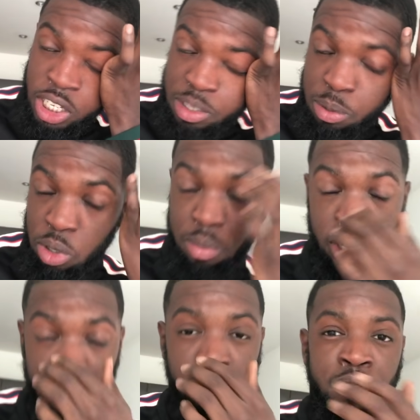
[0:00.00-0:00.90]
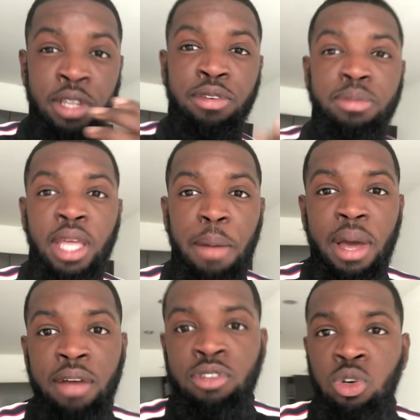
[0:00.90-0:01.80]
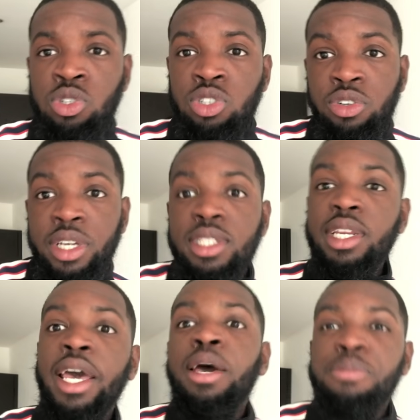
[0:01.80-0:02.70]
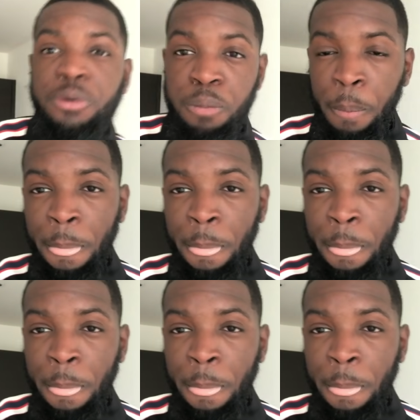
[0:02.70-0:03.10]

transport because obviously from there I might have to go straight to the airport.